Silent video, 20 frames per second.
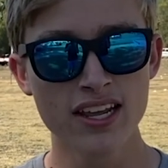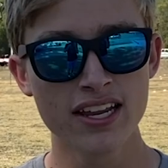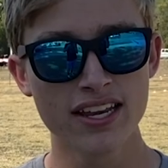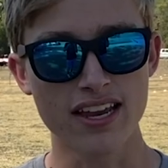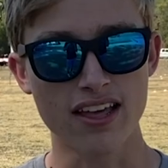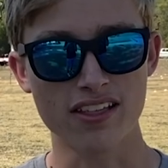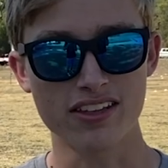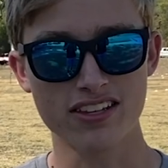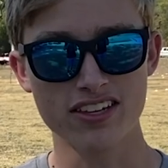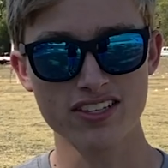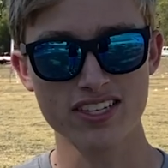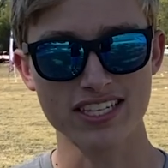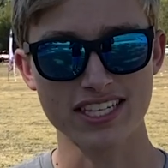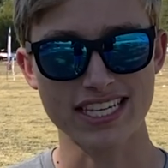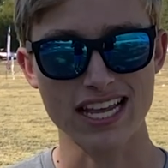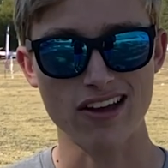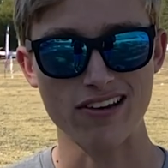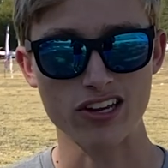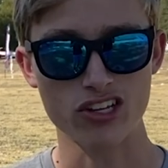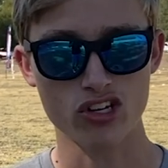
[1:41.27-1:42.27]
Now, that doesn't
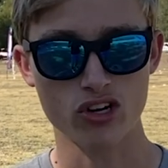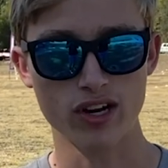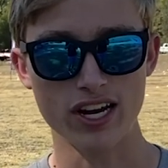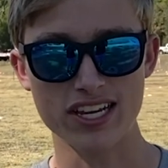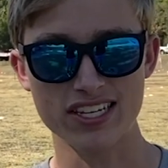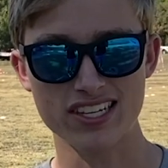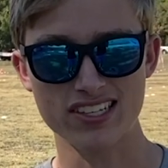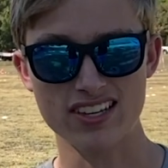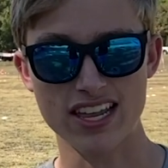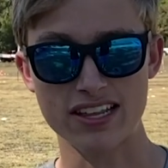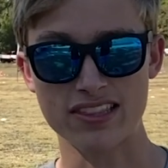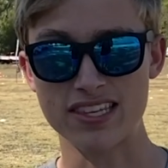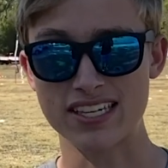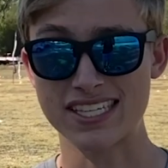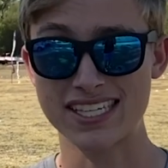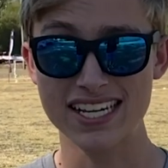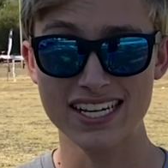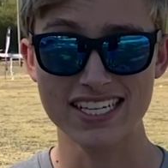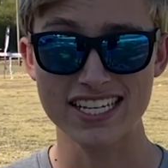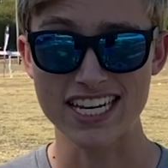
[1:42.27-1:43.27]
sound as crazy as like the
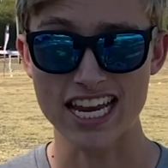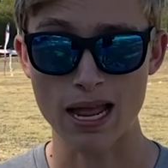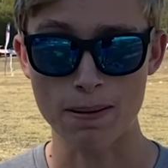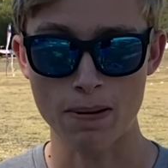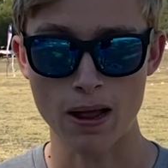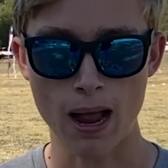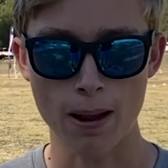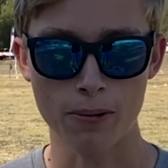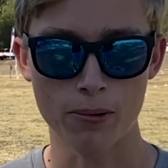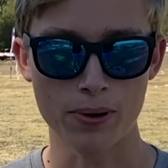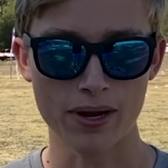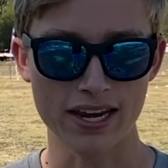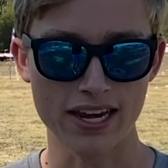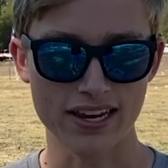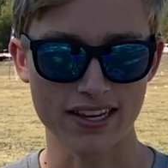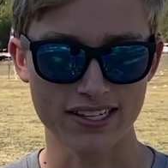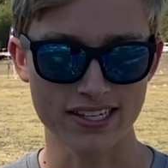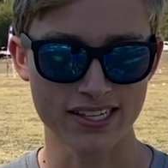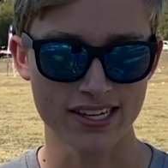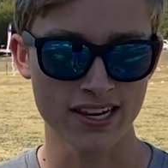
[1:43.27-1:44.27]
60 amp Hobbywing
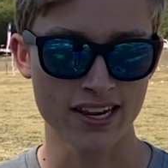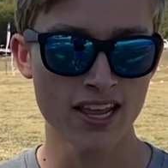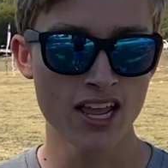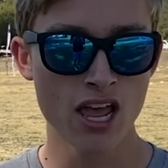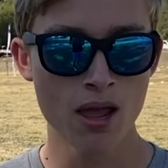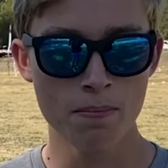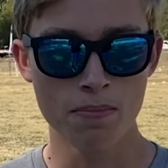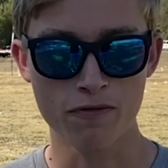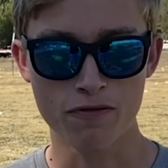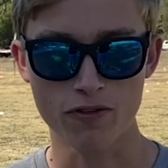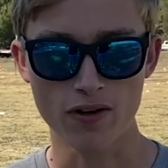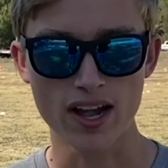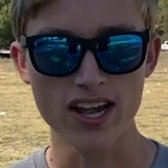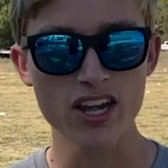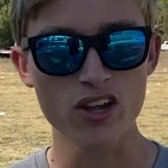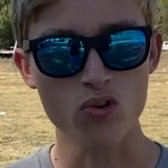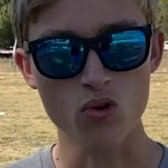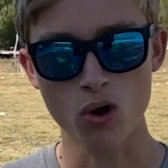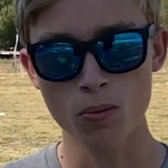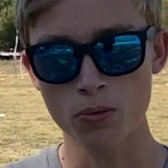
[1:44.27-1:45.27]
ESC, but for
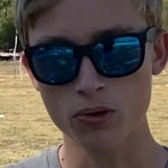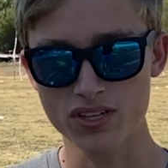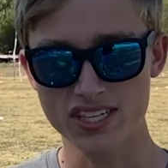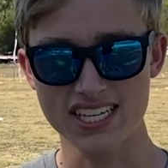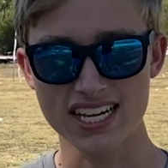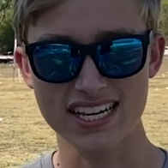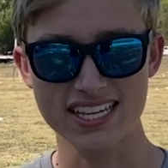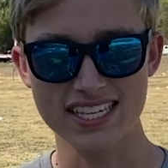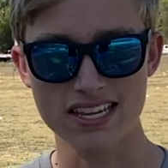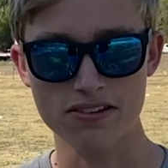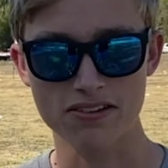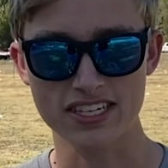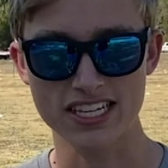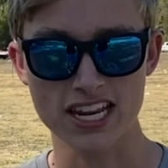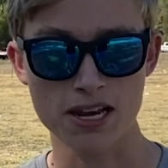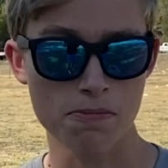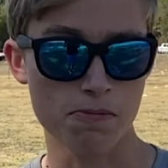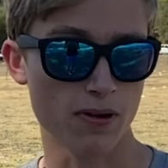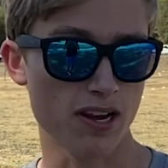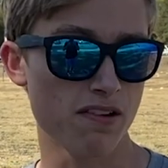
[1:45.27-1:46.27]
any normal 6-cell
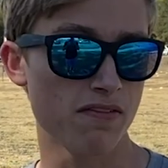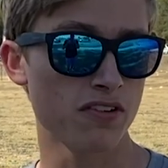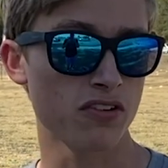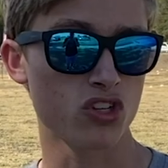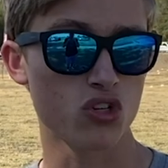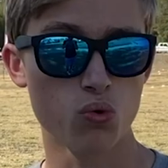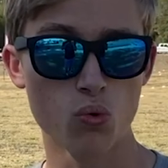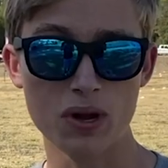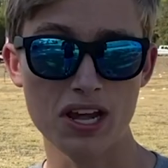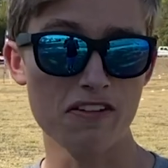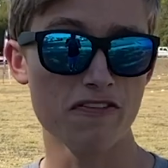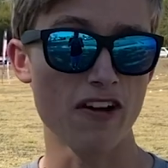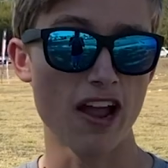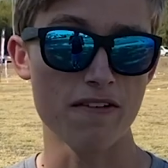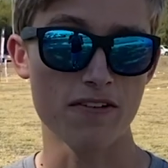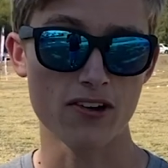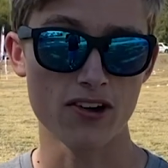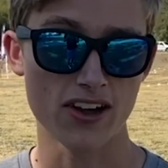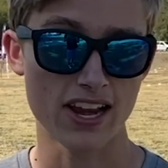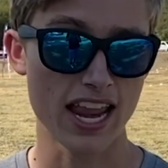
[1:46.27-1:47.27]
setup or even
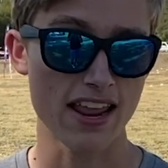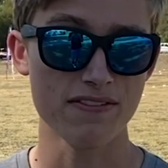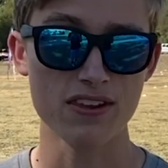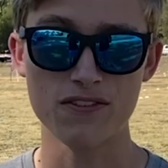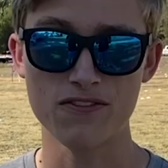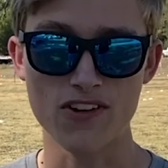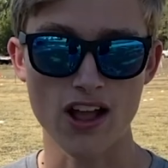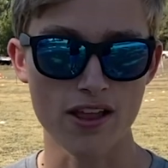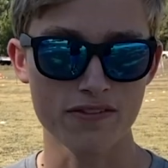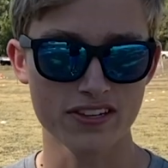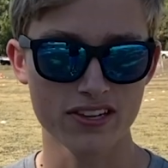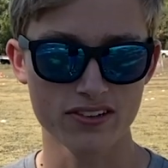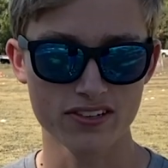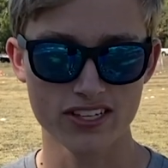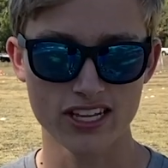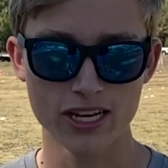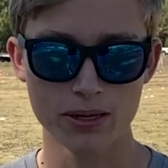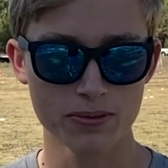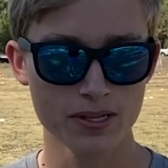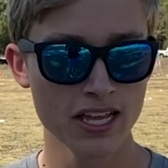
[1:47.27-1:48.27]
2500 kV 5-cell
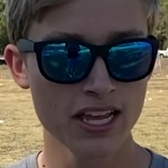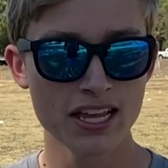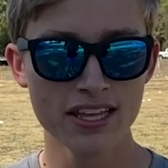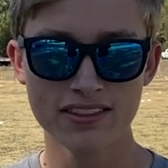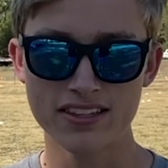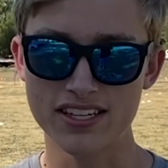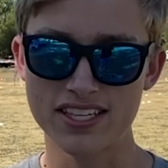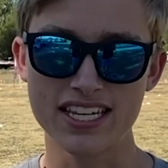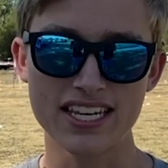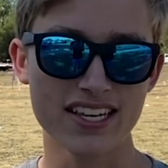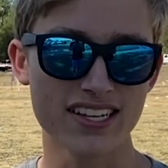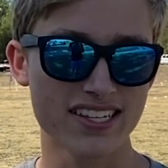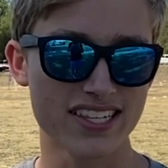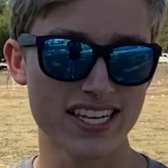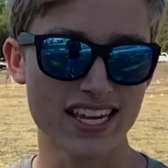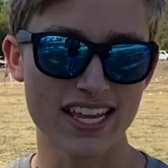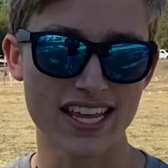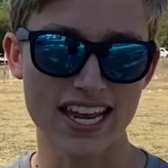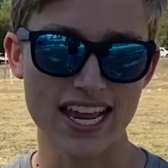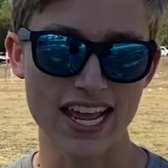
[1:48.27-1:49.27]
setups, this
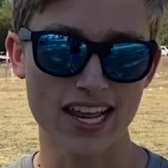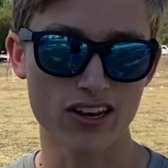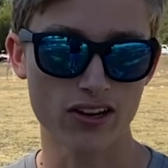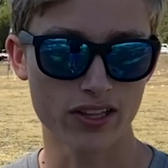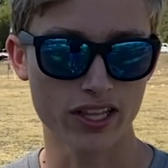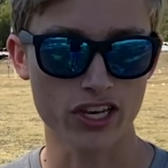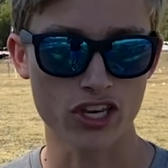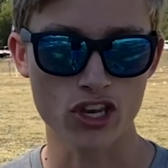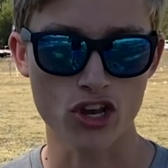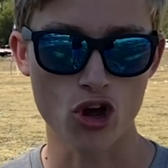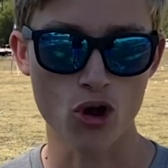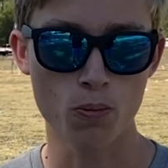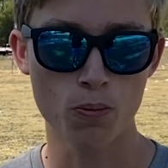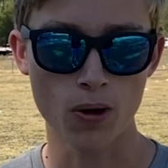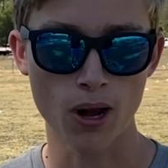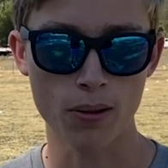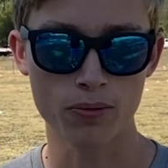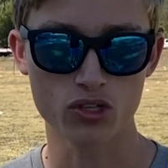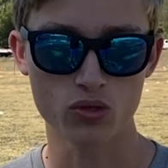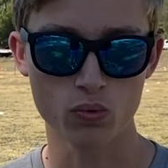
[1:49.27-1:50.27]
ESC can handle it no
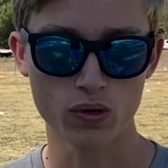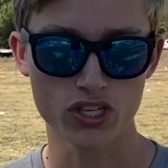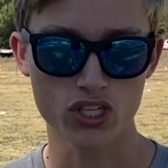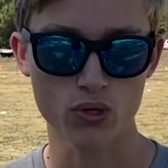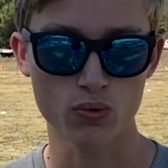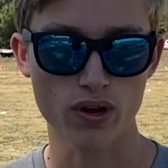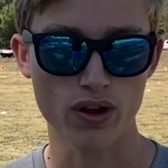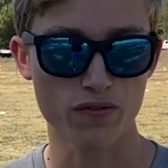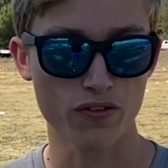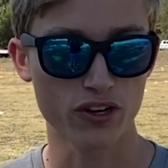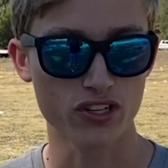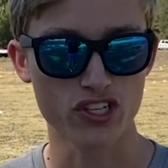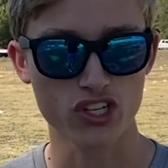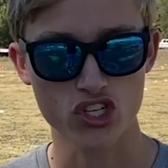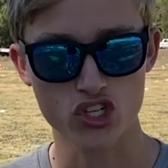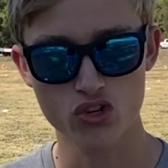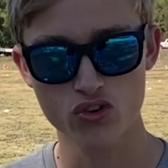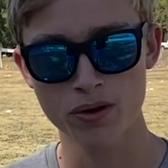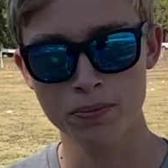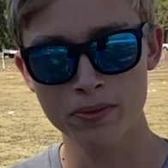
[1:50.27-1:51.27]
problems whatsoever. It's
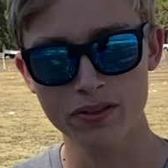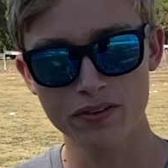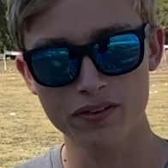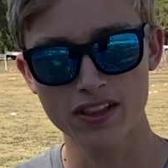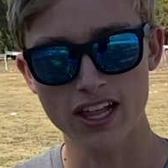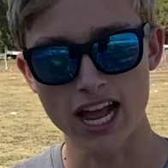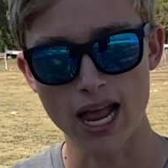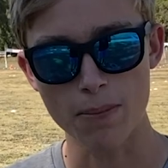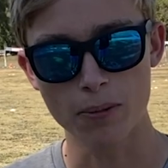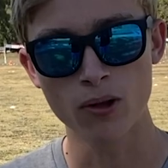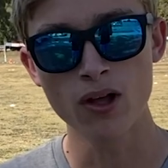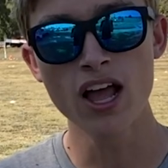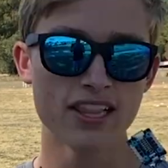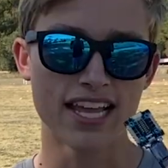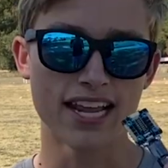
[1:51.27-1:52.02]
extremely reliable.